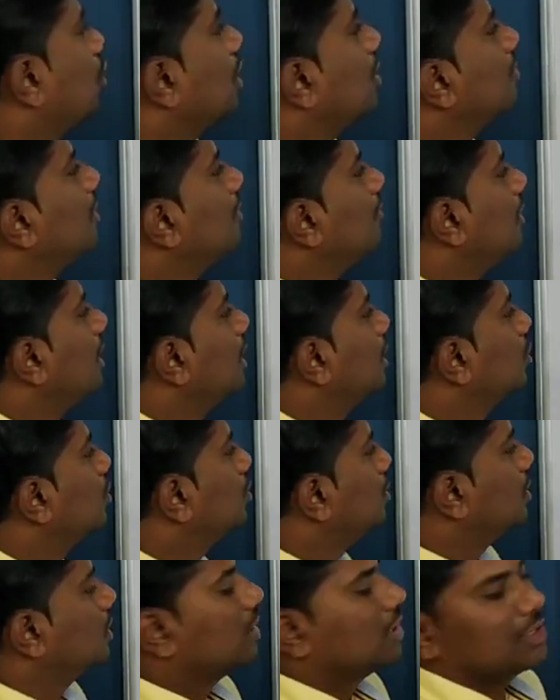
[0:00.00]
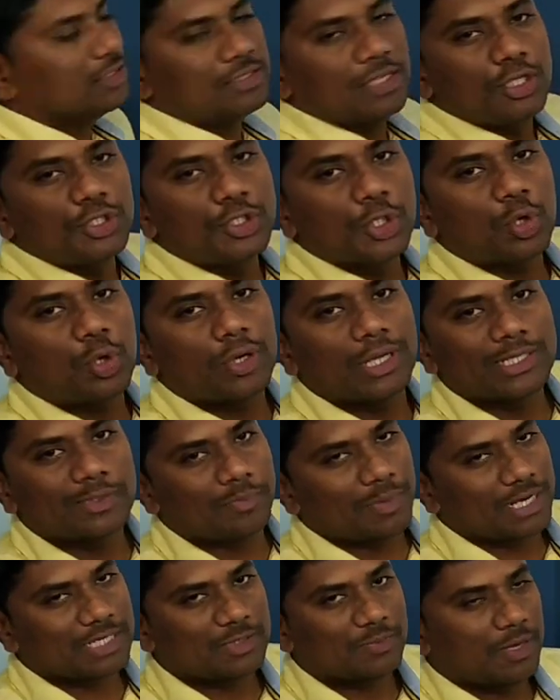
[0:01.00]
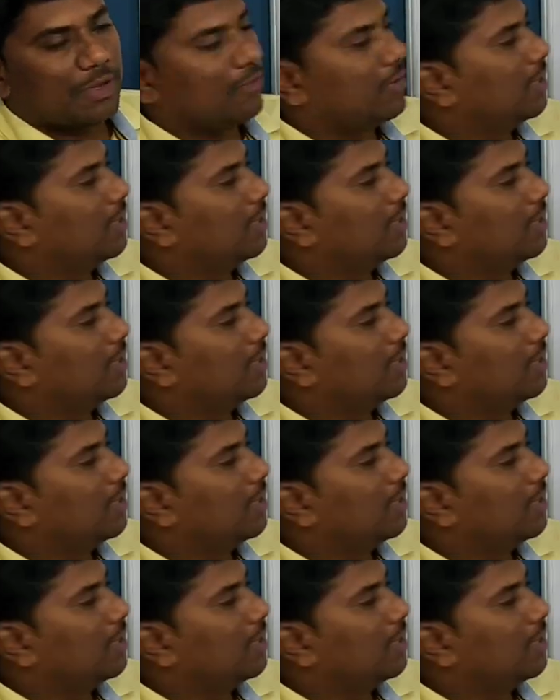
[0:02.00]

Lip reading: call by value is also called as pass by